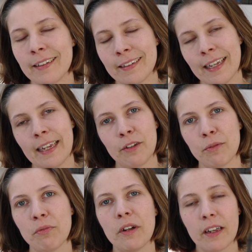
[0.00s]
say you're
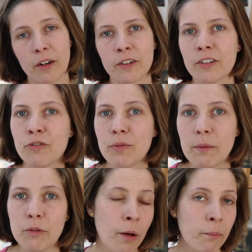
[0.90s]
working on
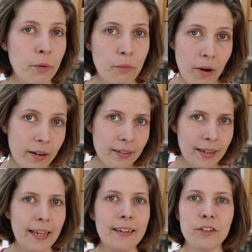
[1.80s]
dream number
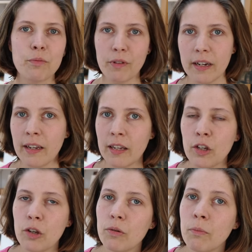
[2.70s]
one and it's bringing
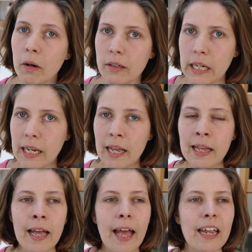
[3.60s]
you money
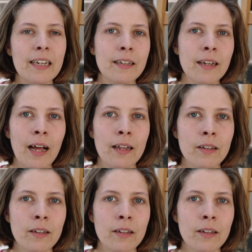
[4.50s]
and